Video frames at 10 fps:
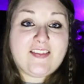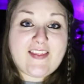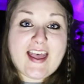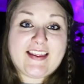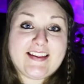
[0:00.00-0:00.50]

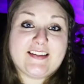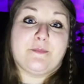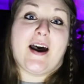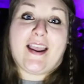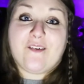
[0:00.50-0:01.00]
that is
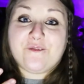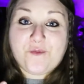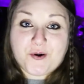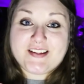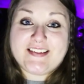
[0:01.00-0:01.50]
my
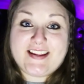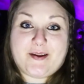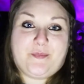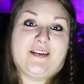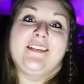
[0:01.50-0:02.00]
fourth
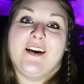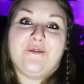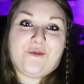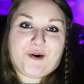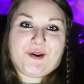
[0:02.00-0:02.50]
tip
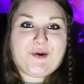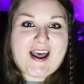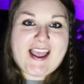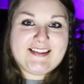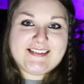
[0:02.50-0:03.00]
for you
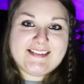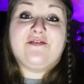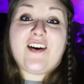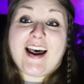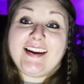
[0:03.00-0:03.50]
guys.
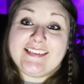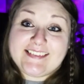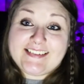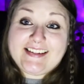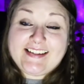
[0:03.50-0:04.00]

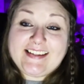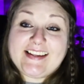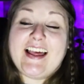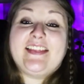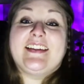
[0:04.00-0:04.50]

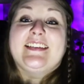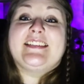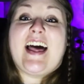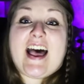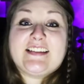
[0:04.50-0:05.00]
Finally, the
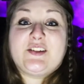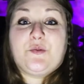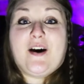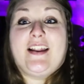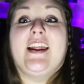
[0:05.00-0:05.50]
last
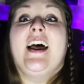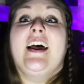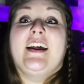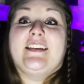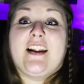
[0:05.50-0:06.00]
one,
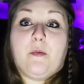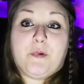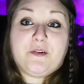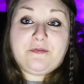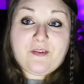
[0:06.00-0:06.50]

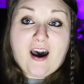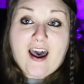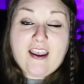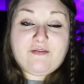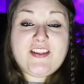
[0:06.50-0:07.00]
number
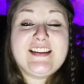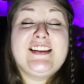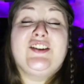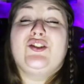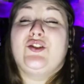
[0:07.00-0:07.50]
five.
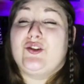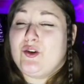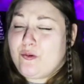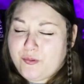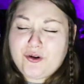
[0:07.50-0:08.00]
This is
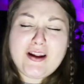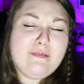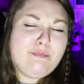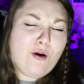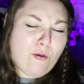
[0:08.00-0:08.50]
super
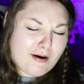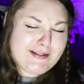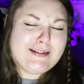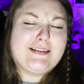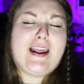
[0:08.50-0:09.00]

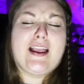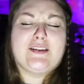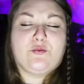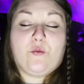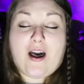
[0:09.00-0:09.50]
important
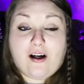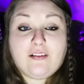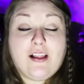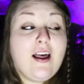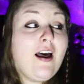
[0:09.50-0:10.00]
as well.